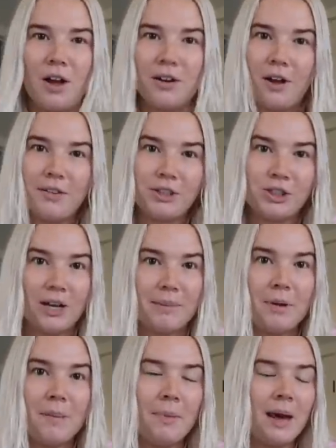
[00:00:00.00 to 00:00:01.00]
vlog on the
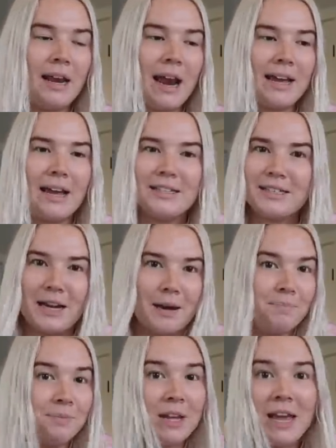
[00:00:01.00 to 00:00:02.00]
trip, but I ended
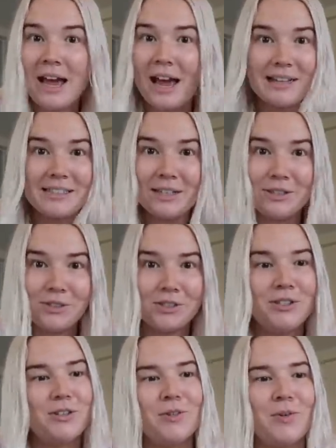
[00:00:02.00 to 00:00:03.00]
up, as I
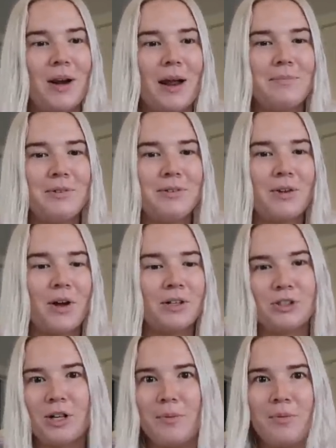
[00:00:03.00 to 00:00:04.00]
usually do when I'm on
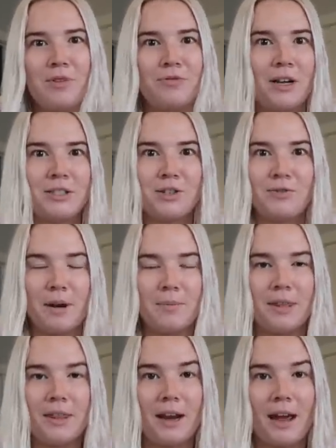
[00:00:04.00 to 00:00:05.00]
a trip with friends or
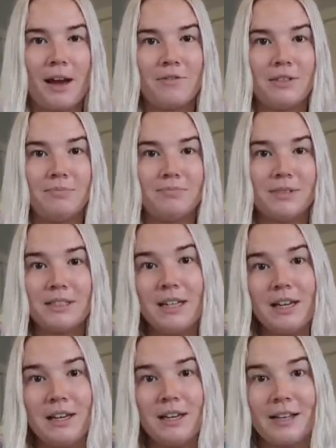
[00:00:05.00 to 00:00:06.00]
family that I haven't
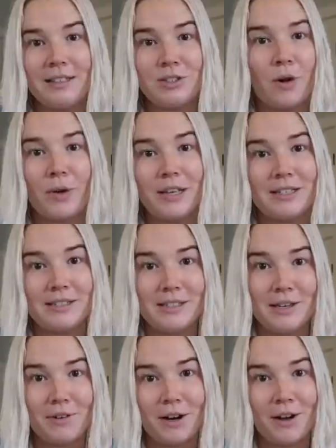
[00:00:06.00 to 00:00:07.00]
seen and don't get to
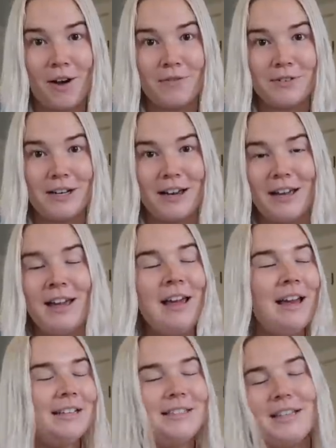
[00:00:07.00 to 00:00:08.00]
see very often, I
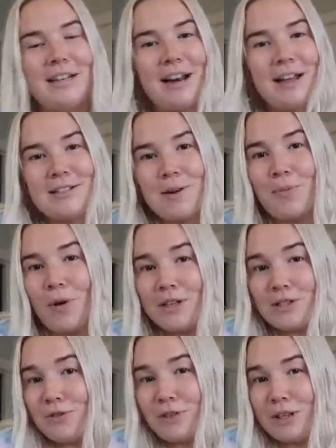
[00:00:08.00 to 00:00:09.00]
didn't end up
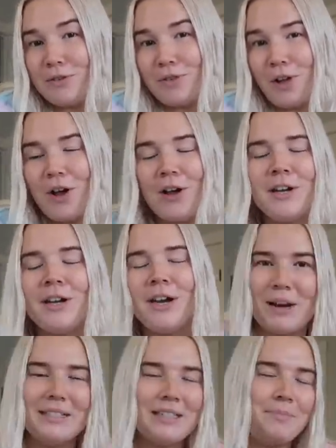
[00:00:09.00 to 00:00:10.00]
wanting to really vlog,
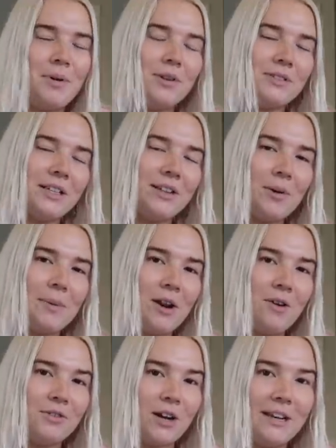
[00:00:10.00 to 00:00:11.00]
but I did post a little bit
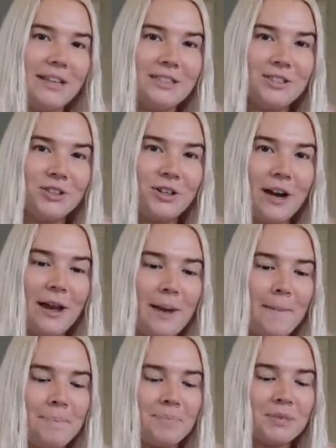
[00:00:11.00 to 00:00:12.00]
over on
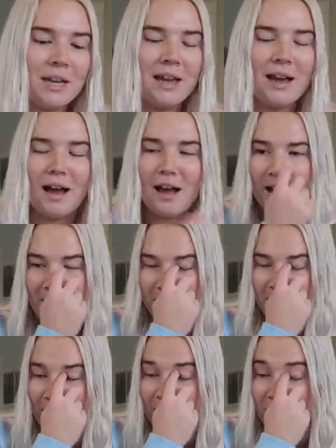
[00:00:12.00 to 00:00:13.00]
Instagram.
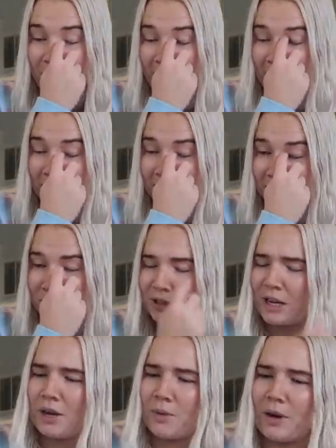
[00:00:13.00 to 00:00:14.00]
Anyway,
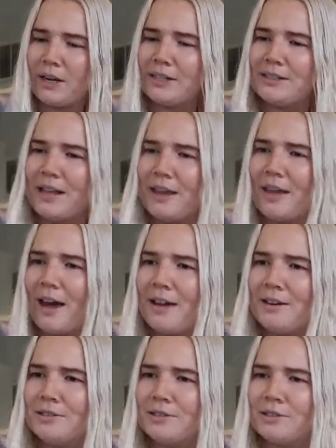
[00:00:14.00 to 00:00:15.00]
just kind of wanted to say
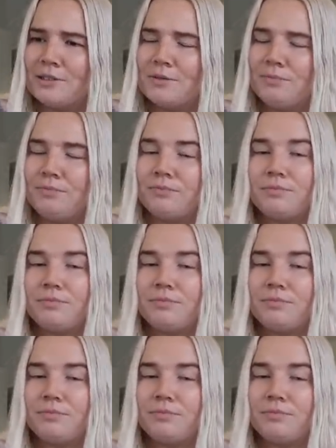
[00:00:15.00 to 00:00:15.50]
that is